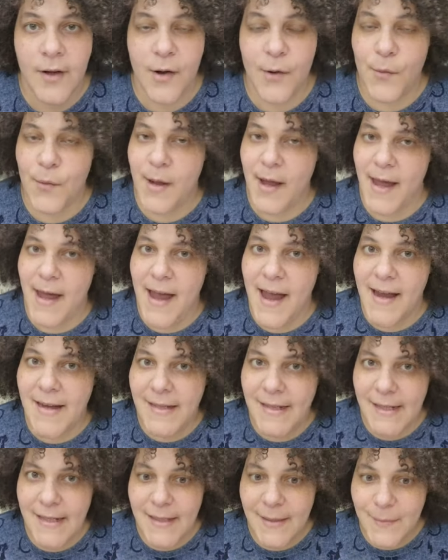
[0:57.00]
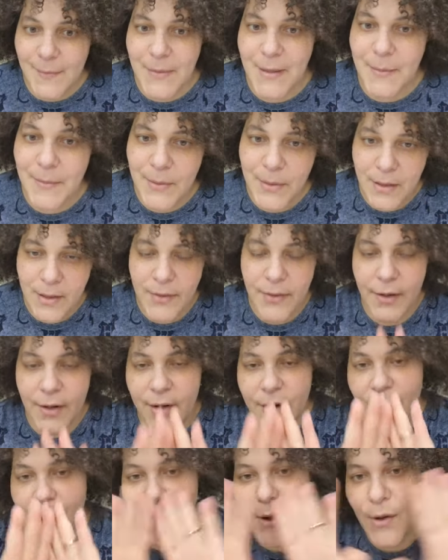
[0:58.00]
Okay, I see some people on there.
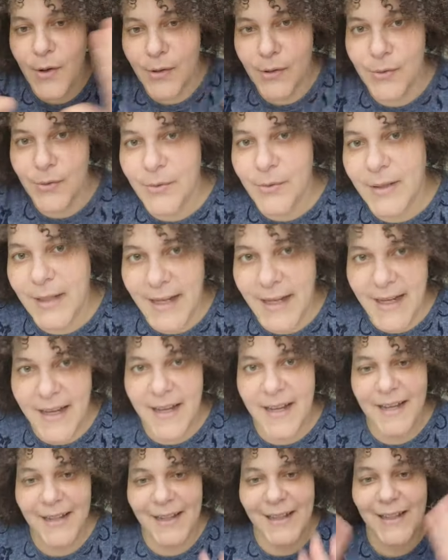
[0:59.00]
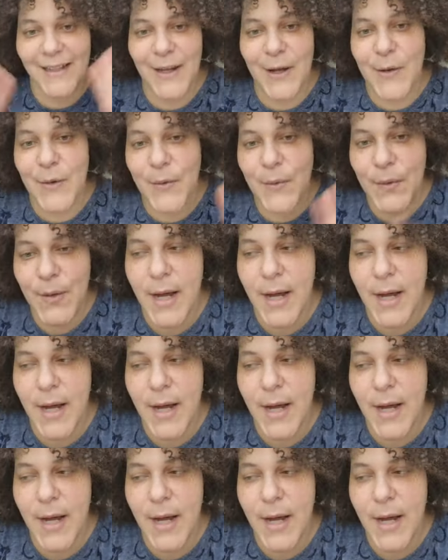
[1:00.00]
Hola, hello,